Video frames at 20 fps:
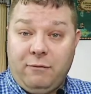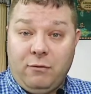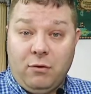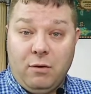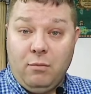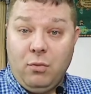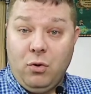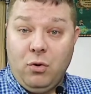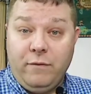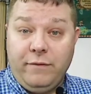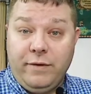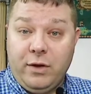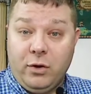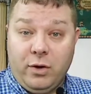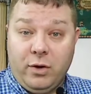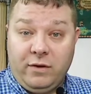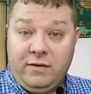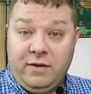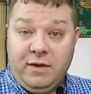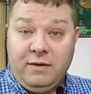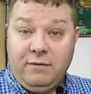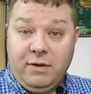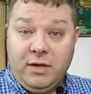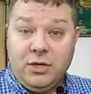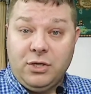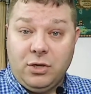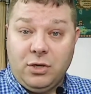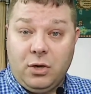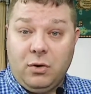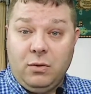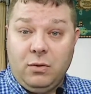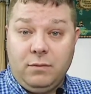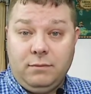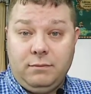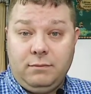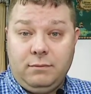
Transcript: for a movie or a TV show.